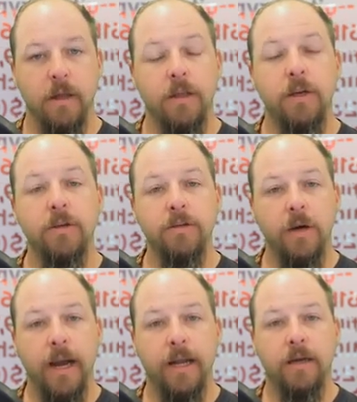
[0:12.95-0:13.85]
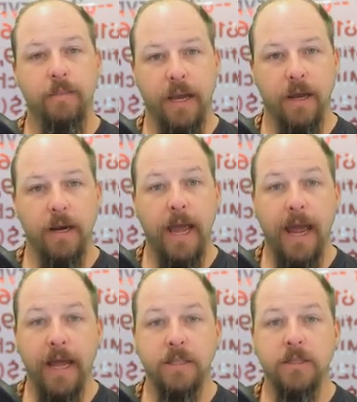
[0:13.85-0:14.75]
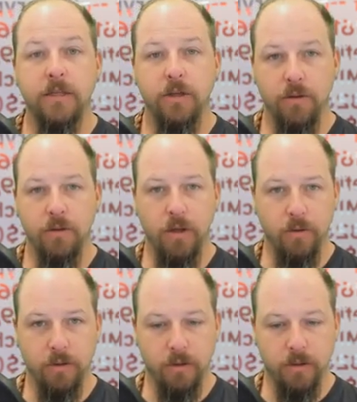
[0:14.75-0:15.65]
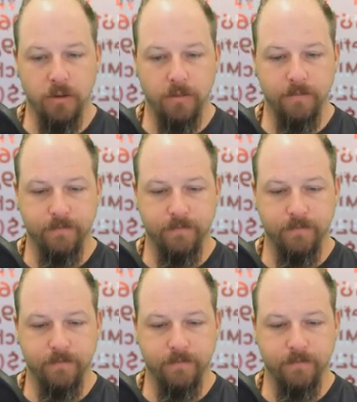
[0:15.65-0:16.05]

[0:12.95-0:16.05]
The user add command adds new users.